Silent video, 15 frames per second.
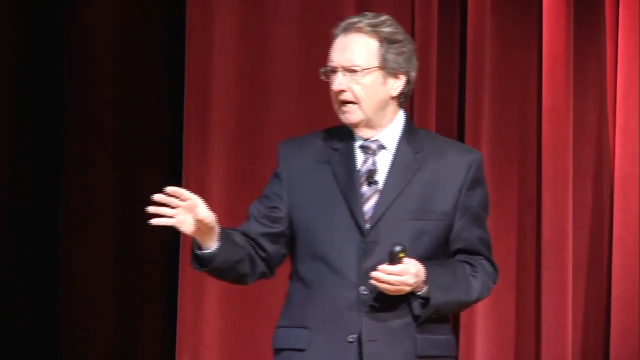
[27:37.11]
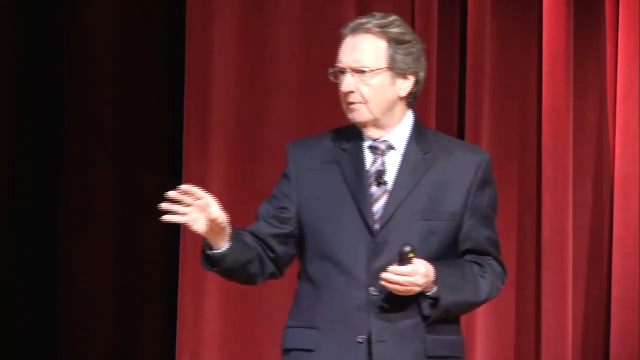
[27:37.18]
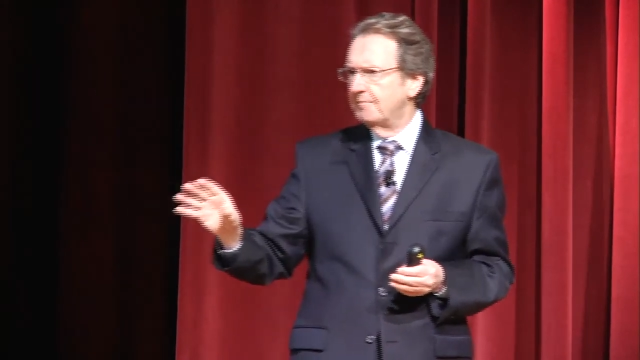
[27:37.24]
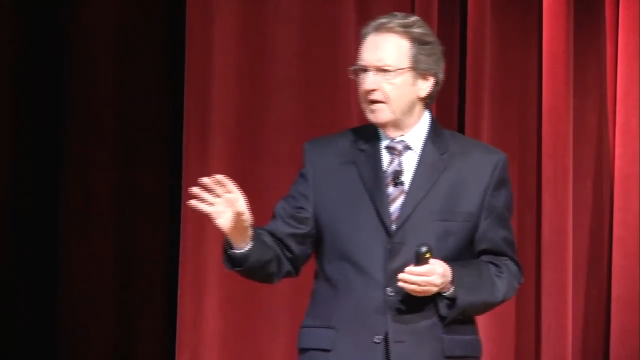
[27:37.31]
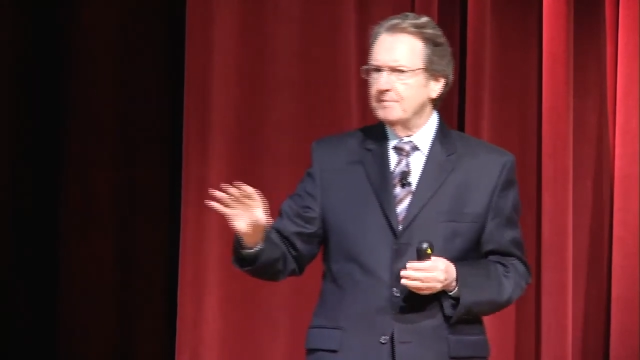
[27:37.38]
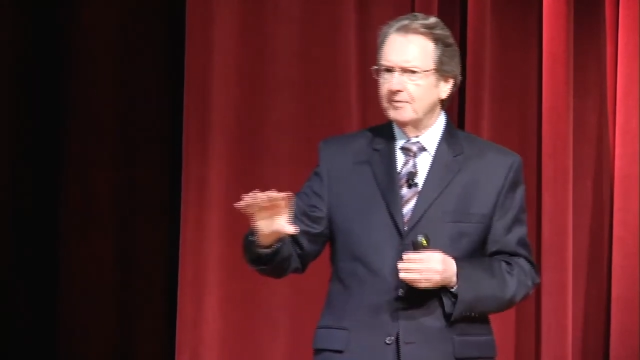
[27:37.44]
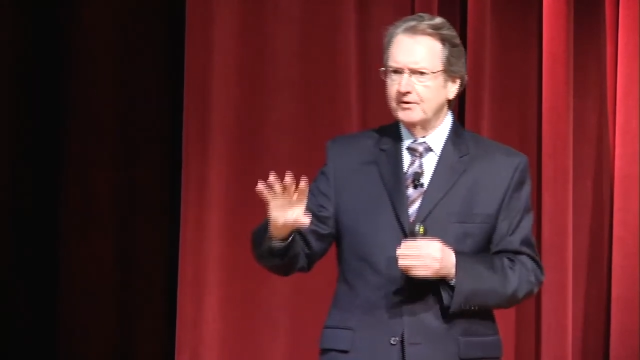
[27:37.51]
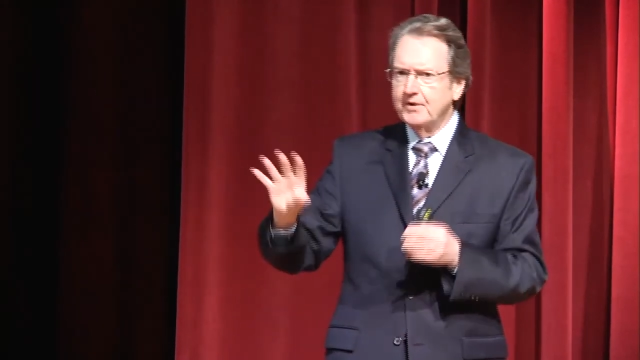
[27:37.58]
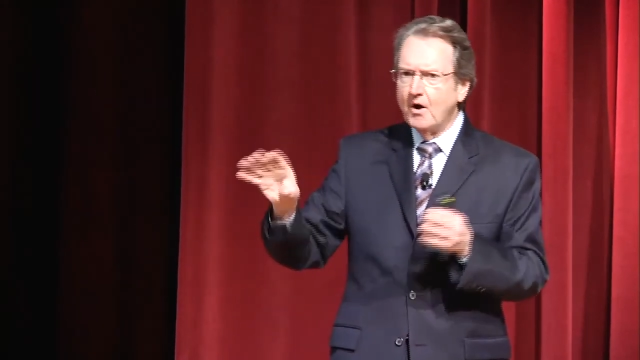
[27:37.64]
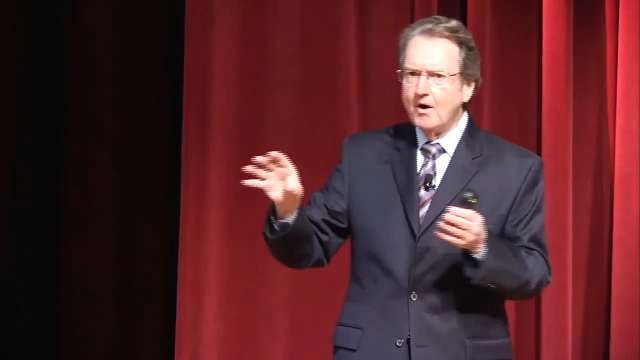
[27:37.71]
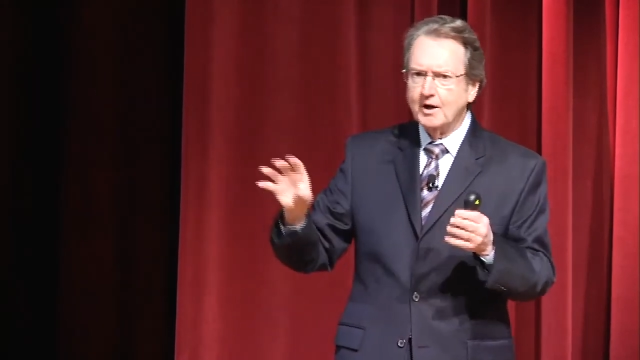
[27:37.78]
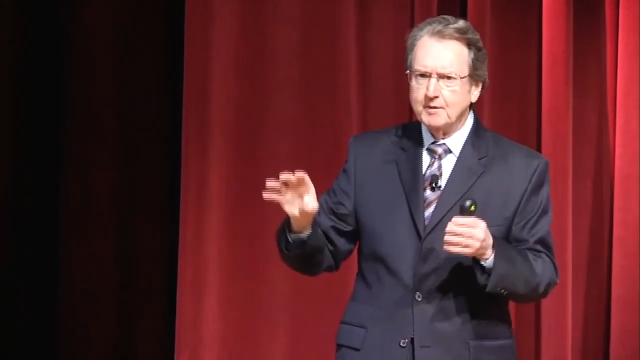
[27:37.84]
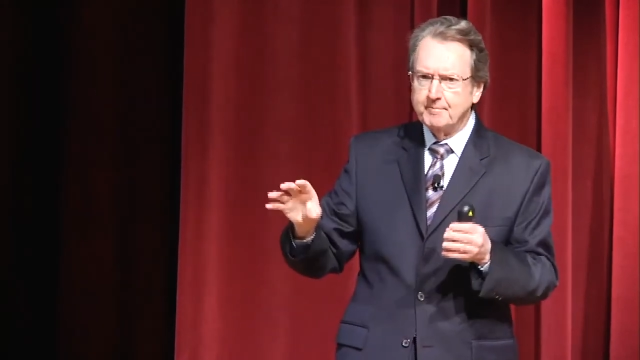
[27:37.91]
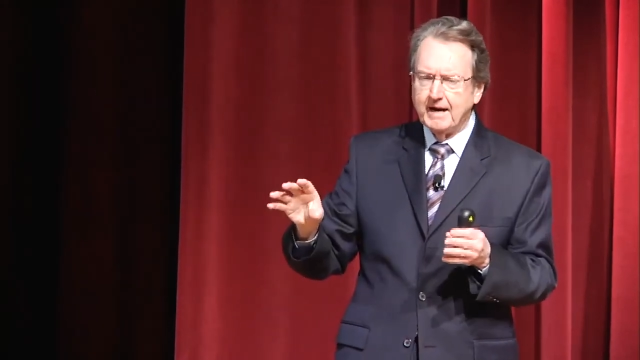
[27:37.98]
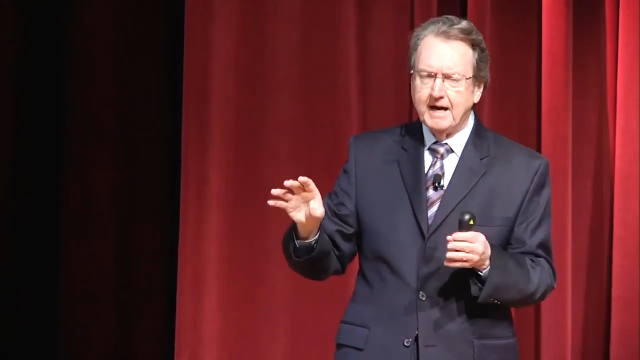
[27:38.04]
People
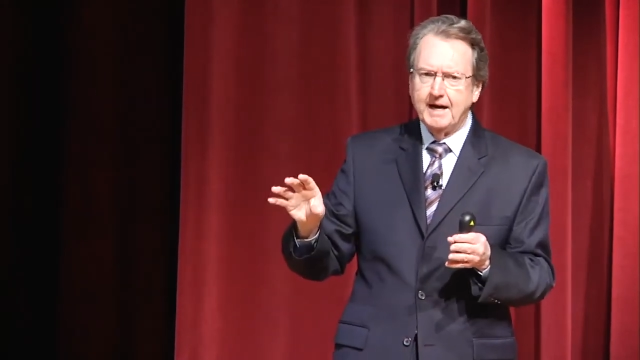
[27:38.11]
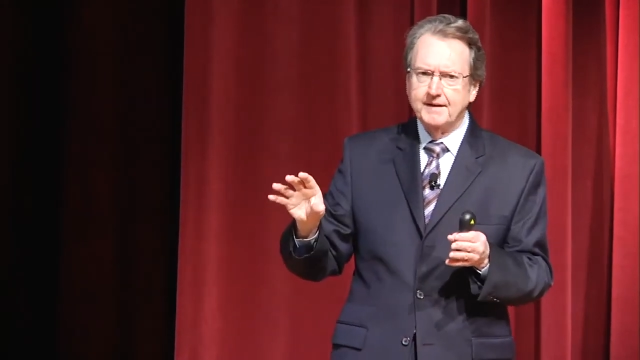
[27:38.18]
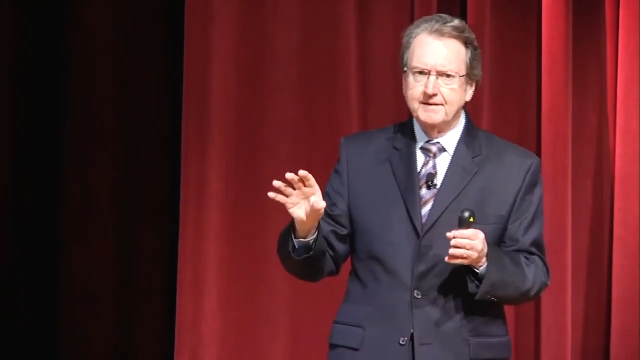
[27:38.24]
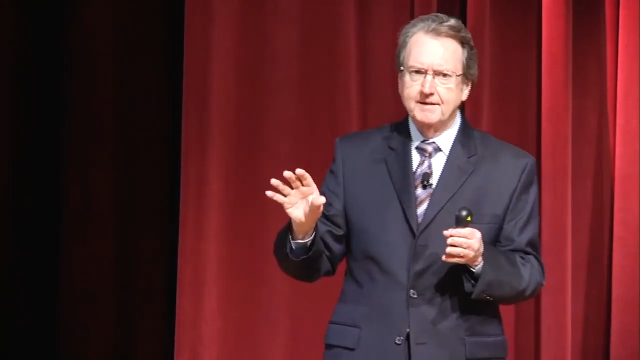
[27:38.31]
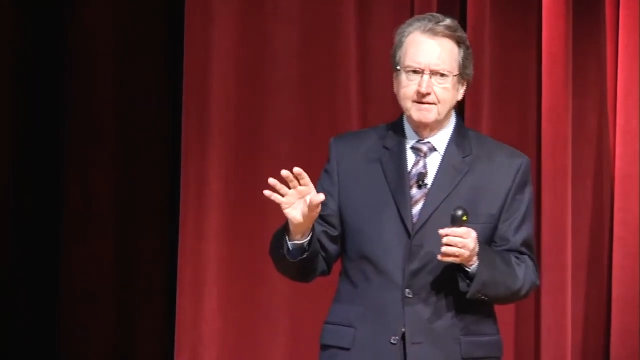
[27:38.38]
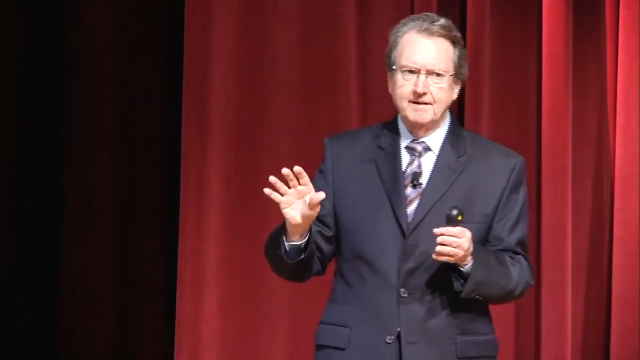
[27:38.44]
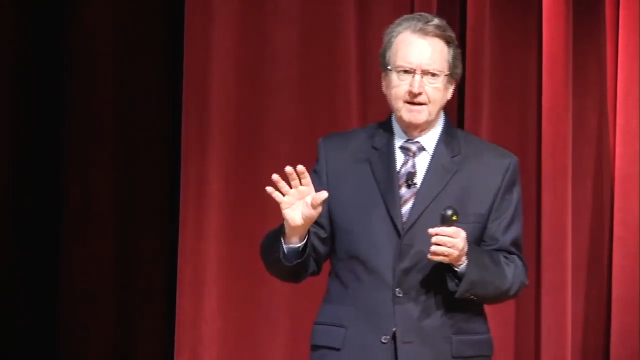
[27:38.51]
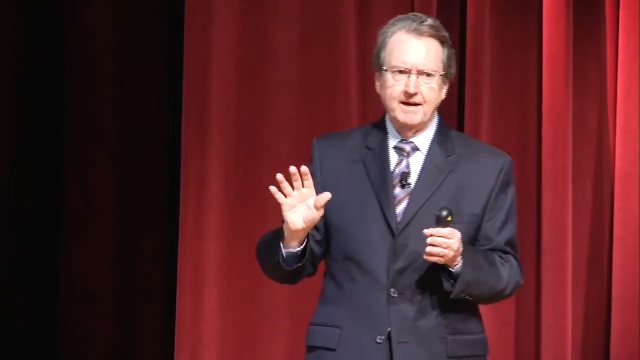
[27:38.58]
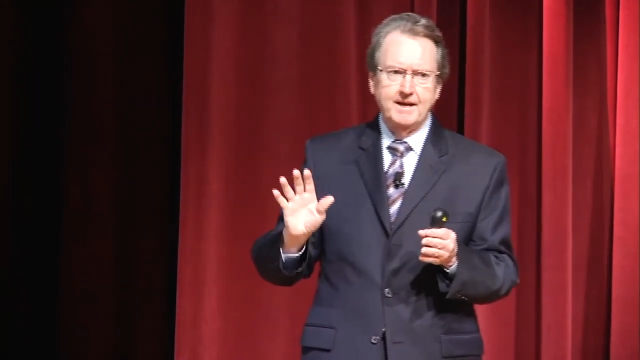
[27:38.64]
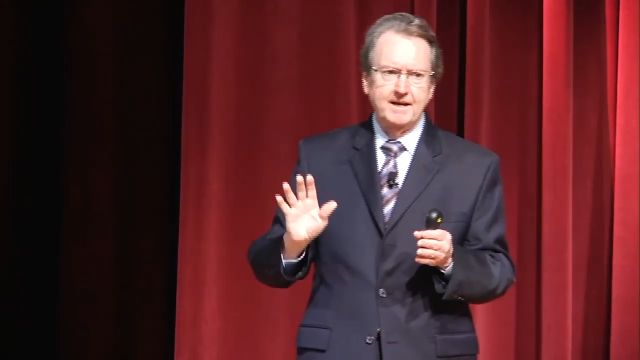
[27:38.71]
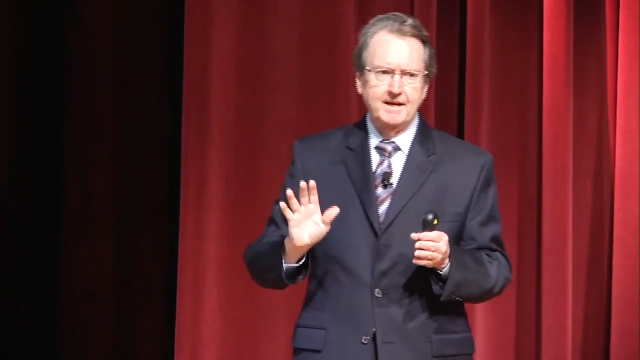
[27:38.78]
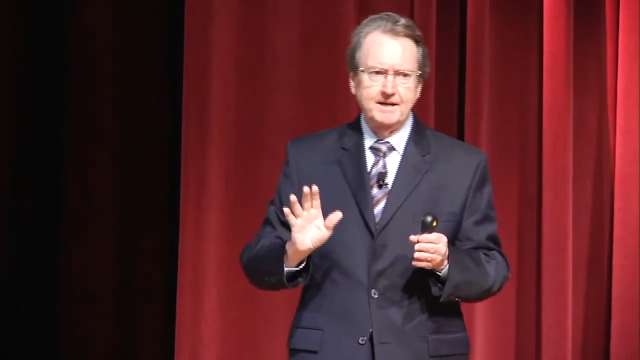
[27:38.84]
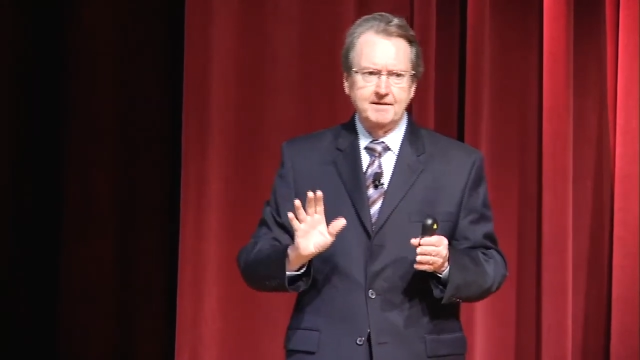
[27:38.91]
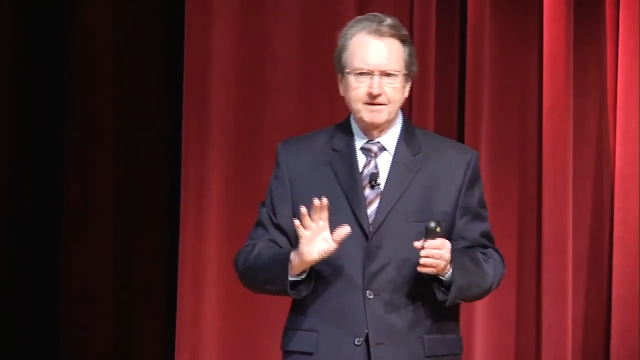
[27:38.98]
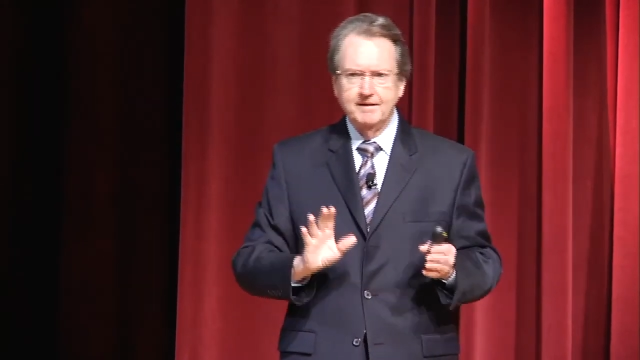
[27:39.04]
talk about
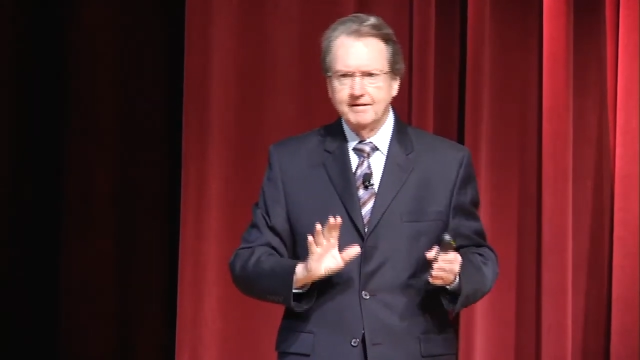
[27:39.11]
a